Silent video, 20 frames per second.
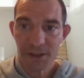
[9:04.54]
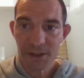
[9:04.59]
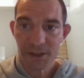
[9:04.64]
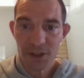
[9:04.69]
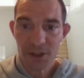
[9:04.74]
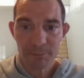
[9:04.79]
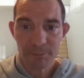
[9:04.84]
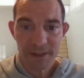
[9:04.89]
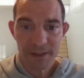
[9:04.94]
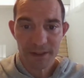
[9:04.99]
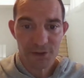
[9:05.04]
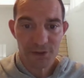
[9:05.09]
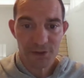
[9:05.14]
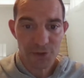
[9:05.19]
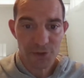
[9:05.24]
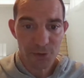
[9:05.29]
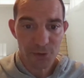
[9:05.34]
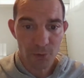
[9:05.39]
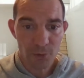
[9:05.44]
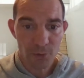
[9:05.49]
let's jump
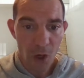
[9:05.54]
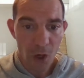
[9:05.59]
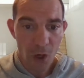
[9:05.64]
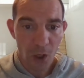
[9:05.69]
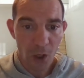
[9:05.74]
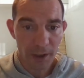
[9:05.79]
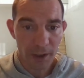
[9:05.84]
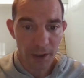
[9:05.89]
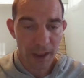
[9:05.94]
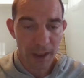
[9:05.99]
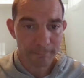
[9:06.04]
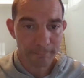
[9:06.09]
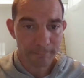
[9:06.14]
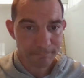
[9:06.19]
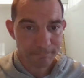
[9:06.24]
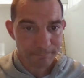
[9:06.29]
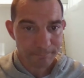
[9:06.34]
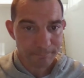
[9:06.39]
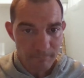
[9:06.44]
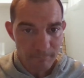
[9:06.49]
into
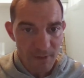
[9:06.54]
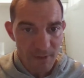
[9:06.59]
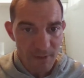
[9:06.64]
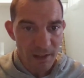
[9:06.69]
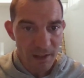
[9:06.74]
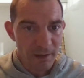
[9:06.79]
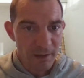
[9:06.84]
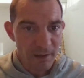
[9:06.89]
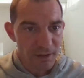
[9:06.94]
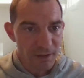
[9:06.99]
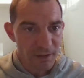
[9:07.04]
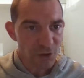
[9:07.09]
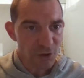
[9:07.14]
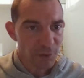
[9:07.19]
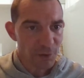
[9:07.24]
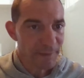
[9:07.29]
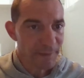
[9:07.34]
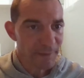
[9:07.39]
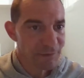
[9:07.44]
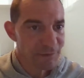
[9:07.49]
ARCOP.
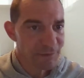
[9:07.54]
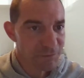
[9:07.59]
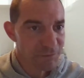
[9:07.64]
So in the